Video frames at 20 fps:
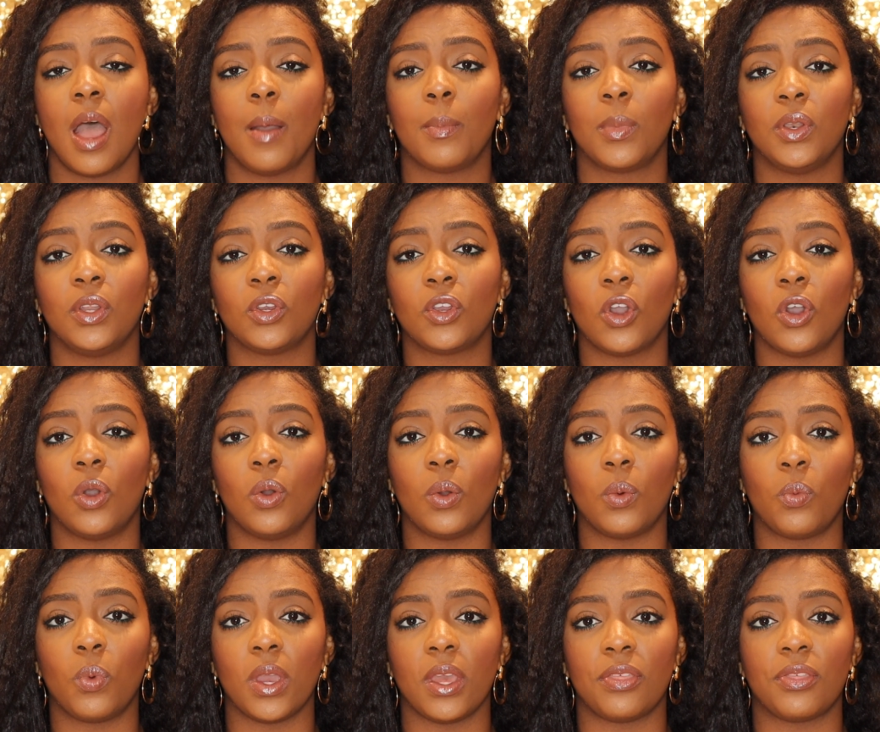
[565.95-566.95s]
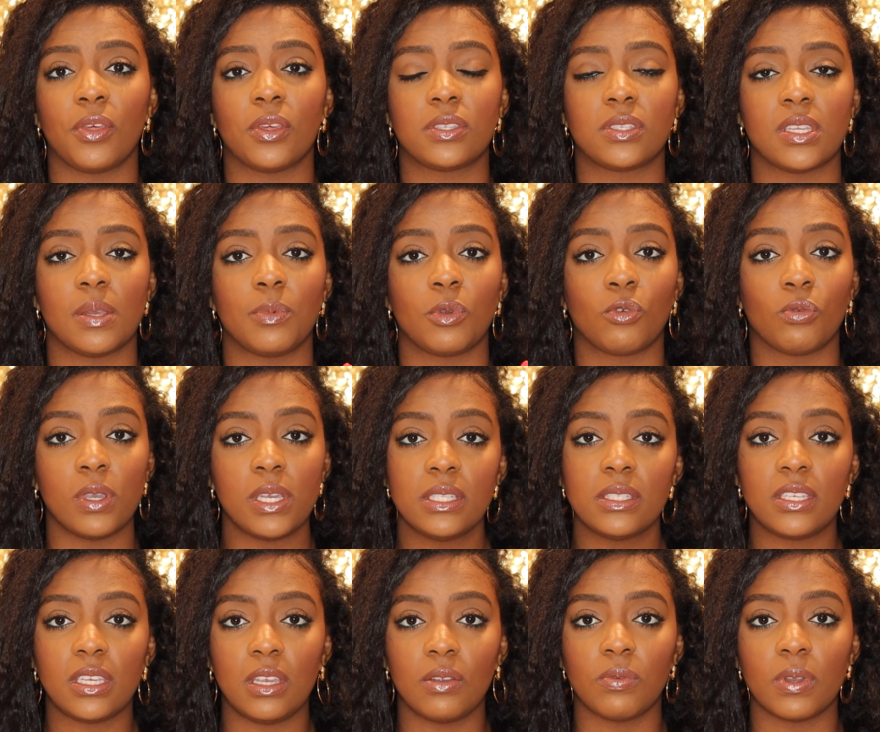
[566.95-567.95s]
I'm going to go with some
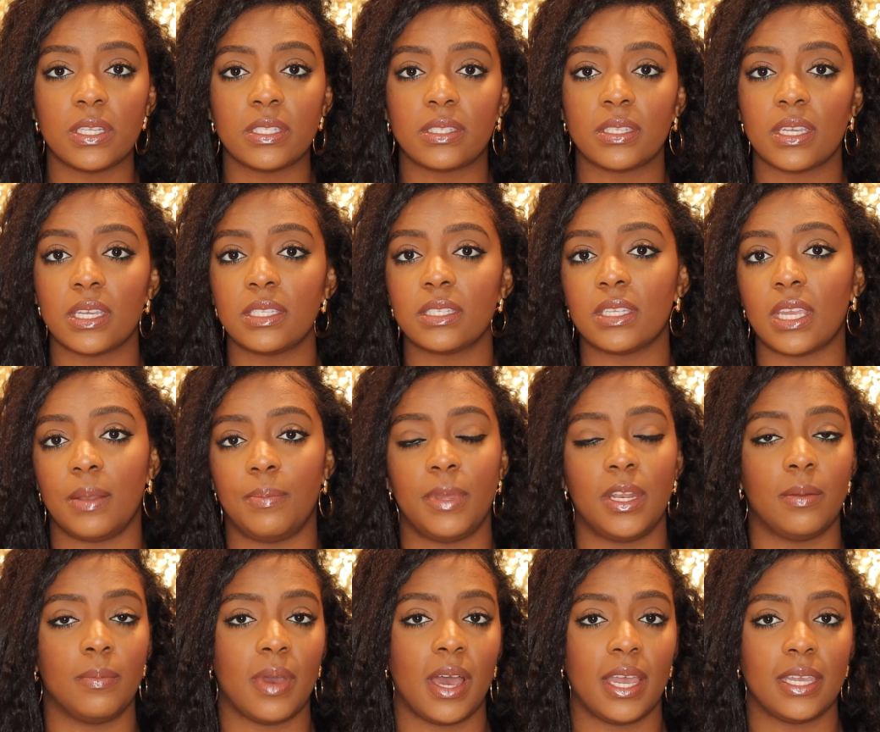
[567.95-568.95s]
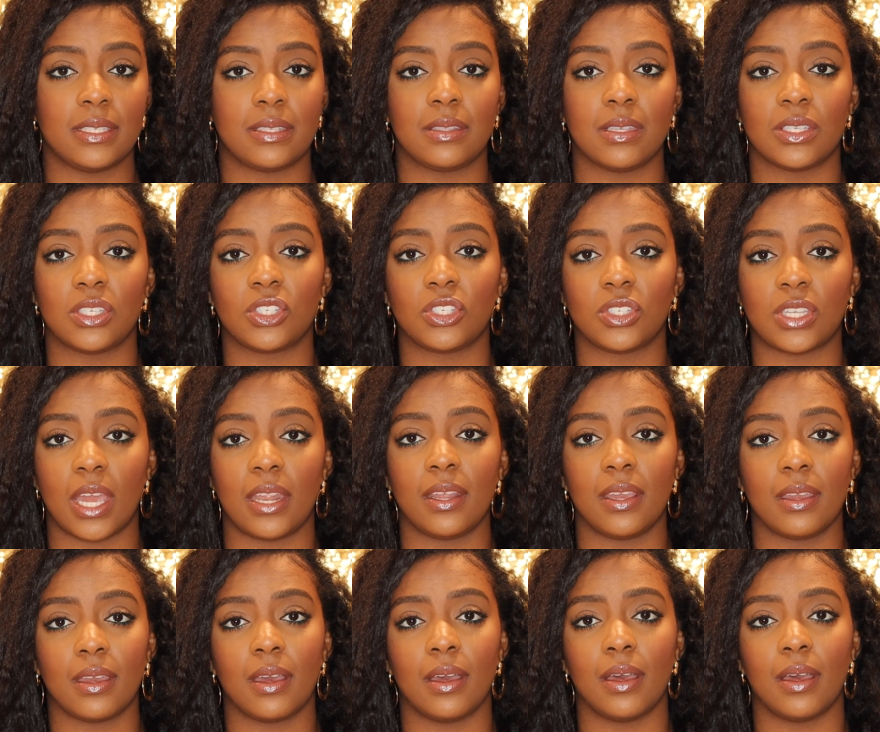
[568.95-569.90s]
green tea rinses and minimize this shedding,